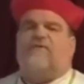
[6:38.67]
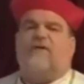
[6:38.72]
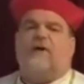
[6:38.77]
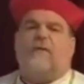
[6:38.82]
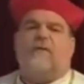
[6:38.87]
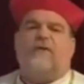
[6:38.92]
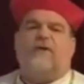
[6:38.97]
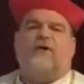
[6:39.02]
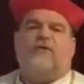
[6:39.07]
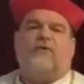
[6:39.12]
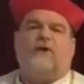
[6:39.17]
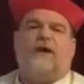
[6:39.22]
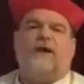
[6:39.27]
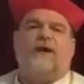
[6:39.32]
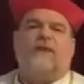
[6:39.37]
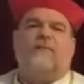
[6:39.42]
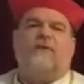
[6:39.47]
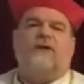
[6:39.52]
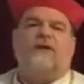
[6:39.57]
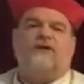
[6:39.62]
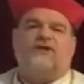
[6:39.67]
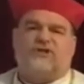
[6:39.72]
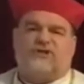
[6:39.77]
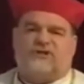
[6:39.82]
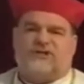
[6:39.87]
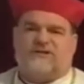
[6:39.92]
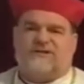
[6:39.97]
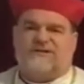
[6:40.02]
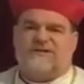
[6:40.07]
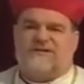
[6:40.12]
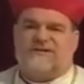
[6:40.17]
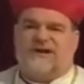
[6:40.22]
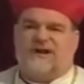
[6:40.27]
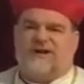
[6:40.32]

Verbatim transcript: filled with a greater maliciousness,